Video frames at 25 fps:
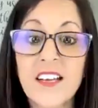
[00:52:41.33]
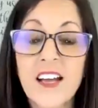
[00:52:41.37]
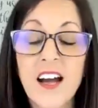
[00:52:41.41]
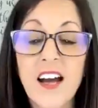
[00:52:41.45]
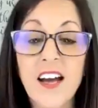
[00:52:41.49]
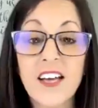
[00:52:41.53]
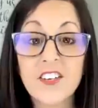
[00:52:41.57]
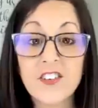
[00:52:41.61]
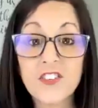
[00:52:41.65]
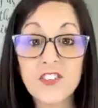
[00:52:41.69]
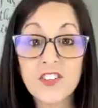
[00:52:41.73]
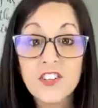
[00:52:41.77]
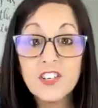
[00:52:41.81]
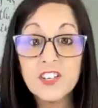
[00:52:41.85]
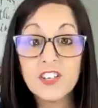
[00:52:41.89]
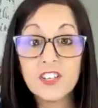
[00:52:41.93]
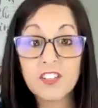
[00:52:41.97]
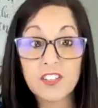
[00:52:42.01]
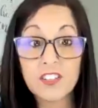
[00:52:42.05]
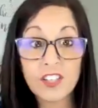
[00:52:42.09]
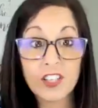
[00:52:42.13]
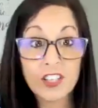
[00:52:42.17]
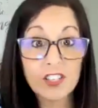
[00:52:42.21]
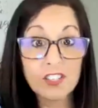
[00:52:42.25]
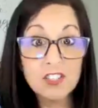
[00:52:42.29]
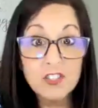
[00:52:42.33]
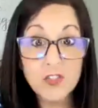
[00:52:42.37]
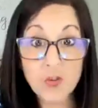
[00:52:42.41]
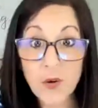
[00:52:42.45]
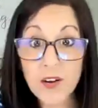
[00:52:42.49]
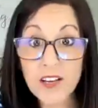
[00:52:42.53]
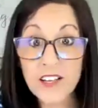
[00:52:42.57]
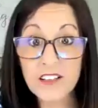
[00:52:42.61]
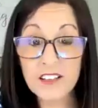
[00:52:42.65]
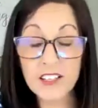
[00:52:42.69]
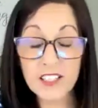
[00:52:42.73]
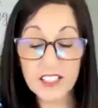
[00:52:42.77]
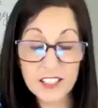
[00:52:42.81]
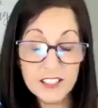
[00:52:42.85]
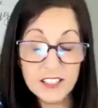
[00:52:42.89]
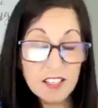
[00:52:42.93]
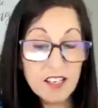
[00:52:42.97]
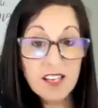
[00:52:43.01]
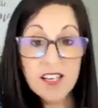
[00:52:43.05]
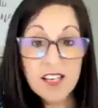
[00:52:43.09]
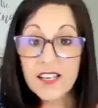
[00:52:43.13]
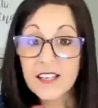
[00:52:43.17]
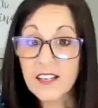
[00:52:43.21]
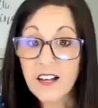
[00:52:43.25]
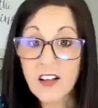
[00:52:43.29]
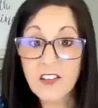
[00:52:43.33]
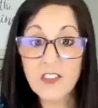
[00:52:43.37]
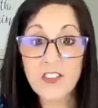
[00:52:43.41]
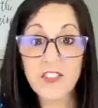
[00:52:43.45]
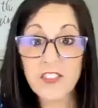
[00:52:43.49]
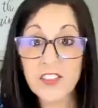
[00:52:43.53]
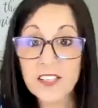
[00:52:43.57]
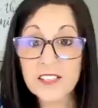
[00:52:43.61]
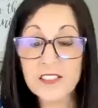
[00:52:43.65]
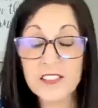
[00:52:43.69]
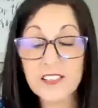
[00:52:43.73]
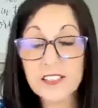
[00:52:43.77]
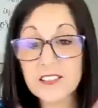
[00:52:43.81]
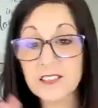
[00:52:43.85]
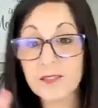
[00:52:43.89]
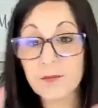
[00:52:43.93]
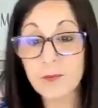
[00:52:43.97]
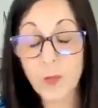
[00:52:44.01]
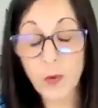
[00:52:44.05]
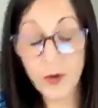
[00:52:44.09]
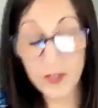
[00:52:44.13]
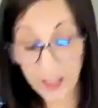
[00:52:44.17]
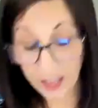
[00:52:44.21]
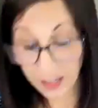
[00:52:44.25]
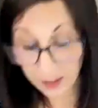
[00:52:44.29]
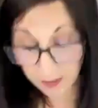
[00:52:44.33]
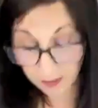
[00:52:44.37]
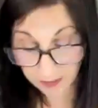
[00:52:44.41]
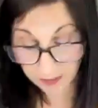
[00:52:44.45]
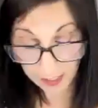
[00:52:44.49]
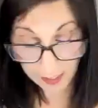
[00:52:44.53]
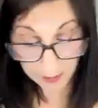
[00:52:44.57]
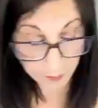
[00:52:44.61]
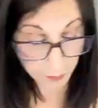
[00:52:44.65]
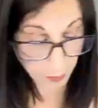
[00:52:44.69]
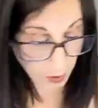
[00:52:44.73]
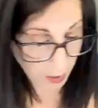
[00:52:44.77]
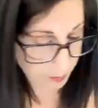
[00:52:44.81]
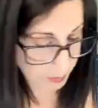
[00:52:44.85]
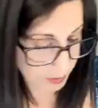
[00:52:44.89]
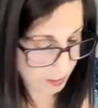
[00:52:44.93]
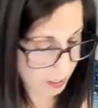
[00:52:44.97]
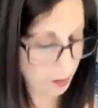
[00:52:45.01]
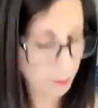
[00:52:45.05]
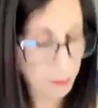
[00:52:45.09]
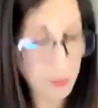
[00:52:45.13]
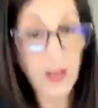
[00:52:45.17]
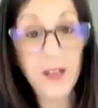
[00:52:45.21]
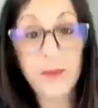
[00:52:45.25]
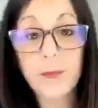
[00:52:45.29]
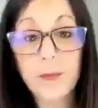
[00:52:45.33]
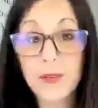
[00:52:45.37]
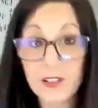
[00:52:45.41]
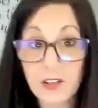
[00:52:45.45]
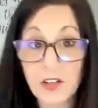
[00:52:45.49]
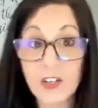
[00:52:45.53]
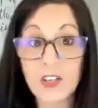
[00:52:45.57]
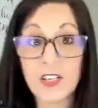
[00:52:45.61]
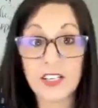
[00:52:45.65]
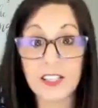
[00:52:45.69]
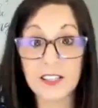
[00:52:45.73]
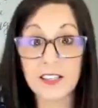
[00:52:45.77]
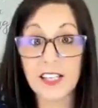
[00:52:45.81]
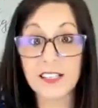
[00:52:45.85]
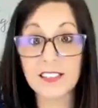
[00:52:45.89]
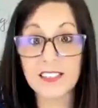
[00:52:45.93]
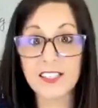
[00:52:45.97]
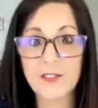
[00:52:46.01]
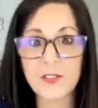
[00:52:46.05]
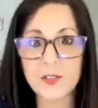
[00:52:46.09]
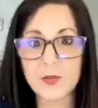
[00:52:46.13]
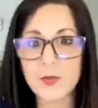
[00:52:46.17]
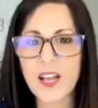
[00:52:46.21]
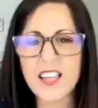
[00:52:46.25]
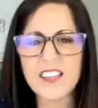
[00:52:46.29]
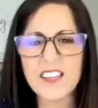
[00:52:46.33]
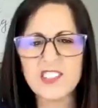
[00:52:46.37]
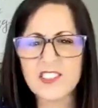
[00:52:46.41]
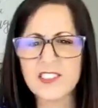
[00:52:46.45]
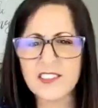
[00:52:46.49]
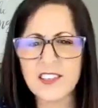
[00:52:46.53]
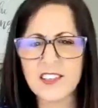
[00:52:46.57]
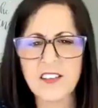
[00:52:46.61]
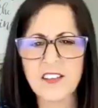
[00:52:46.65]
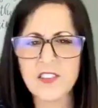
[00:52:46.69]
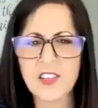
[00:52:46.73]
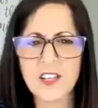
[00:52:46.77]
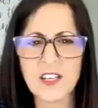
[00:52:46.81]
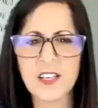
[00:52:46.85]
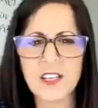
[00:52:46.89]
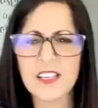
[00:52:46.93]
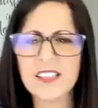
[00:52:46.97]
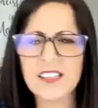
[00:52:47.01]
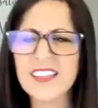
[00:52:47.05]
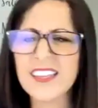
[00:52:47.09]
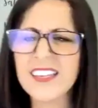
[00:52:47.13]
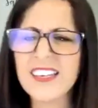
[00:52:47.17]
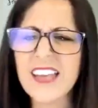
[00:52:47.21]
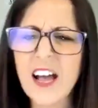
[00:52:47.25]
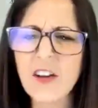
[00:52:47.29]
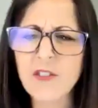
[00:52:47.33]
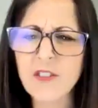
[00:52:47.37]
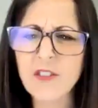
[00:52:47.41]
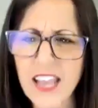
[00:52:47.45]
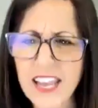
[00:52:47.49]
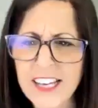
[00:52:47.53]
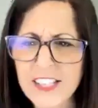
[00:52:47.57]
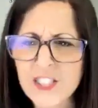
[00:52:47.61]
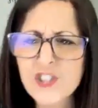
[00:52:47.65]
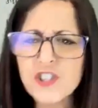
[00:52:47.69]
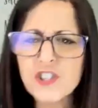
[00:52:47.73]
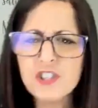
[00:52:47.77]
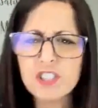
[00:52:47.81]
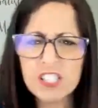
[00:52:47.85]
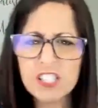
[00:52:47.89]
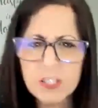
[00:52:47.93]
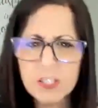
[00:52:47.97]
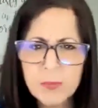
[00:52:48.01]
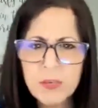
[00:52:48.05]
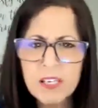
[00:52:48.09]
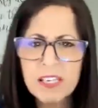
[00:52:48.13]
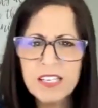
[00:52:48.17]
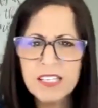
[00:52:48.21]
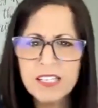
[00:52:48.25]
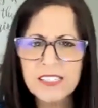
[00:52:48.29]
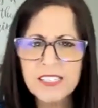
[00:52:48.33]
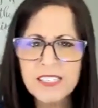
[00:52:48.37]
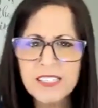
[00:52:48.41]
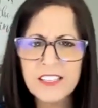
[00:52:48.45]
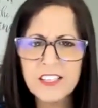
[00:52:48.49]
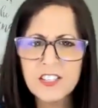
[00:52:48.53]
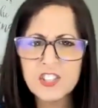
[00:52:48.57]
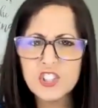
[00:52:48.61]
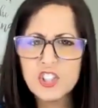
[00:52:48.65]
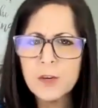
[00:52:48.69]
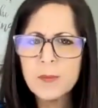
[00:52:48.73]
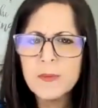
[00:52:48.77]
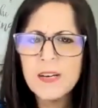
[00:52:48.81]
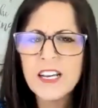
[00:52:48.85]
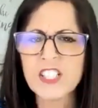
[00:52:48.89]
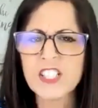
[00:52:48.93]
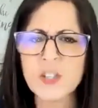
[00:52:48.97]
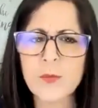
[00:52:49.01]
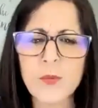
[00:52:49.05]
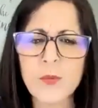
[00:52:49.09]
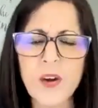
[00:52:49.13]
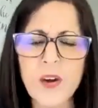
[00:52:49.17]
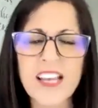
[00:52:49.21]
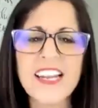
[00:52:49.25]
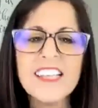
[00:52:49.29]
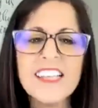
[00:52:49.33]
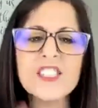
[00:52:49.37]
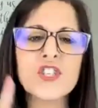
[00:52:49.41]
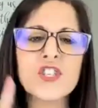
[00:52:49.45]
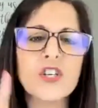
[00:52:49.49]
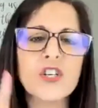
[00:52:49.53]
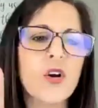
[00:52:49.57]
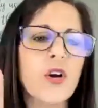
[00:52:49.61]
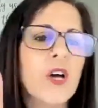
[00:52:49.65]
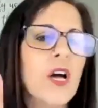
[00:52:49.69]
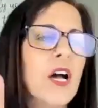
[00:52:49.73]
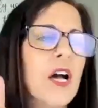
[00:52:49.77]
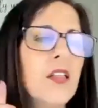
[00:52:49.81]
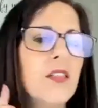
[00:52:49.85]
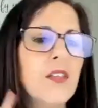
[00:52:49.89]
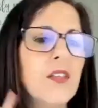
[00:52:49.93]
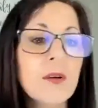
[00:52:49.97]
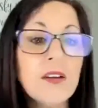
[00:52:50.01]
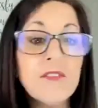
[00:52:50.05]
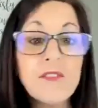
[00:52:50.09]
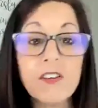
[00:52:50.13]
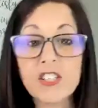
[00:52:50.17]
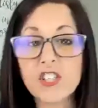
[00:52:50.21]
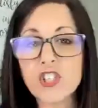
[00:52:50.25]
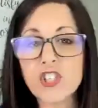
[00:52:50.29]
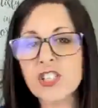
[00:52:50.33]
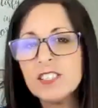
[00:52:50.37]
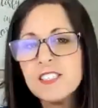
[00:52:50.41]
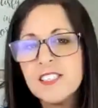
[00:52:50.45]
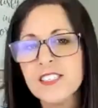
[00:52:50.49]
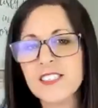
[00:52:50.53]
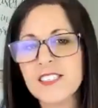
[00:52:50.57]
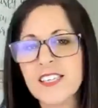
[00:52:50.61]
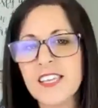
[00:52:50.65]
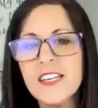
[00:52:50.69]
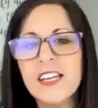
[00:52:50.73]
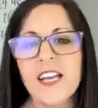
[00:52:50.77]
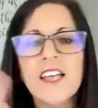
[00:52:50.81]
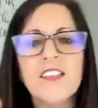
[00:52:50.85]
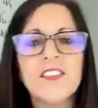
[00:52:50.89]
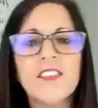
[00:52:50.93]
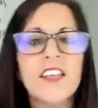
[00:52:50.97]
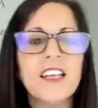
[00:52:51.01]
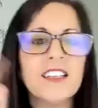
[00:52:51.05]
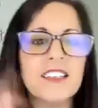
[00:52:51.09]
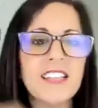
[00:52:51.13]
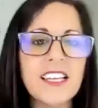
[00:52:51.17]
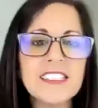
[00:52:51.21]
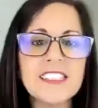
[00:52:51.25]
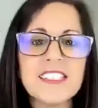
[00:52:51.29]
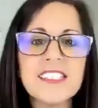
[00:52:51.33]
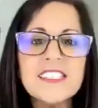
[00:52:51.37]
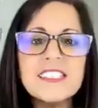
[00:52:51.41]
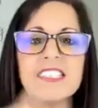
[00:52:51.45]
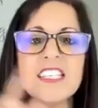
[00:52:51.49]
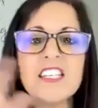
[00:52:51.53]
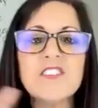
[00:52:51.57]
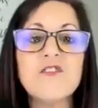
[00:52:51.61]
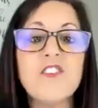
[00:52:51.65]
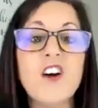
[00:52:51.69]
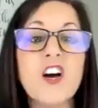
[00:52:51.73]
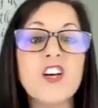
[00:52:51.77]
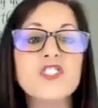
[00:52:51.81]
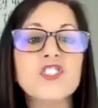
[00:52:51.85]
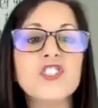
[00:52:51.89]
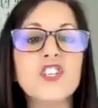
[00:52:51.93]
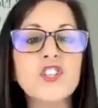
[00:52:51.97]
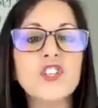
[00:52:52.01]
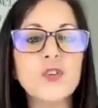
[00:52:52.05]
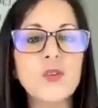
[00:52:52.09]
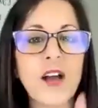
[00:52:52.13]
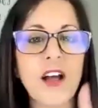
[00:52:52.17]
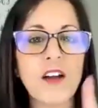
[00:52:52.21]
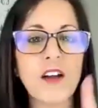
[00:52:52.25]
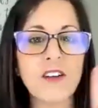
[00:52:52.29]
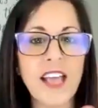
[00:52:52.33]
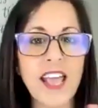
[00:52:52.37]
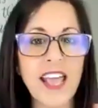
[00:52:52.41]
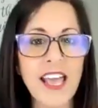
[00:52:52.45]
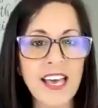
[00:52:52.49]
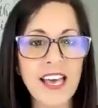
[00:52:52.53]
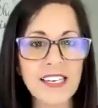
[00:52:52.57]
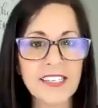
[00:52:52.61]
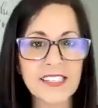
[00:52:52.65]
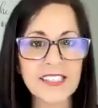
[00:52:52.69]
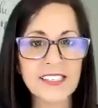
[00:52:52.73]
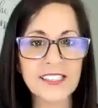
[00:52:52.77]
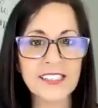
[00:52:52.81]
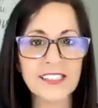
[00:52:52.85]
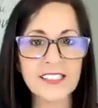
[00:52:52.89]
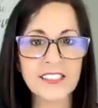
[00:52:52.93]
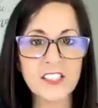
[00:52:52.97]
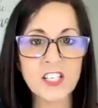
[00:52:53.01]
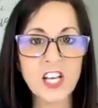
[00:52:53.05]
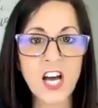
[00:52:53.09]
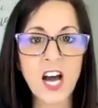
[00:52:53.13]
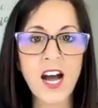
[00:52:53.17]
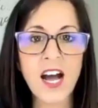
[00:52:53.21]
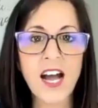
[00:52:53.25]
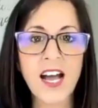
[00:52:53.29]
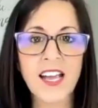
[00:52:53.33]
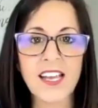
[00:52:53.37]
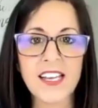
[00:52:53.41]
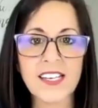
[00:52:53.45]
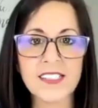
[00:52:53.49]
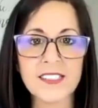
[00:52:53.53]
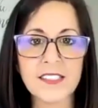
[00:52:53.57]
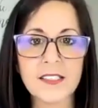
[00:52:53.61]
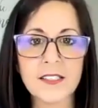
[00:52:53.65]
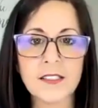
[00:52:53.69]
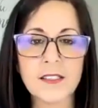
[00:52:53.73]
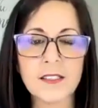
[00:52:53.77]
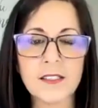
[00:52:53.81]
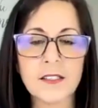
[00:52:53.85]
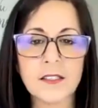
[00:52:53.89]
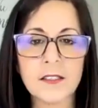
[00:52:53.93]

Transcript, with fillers: under the the soil and it all the things and boy that that probably be, i'll probably be looking at that stuff so i just love the that how nature speaks and the germination it has to go though in fact jesus said that unless the seed falls to the ground and dies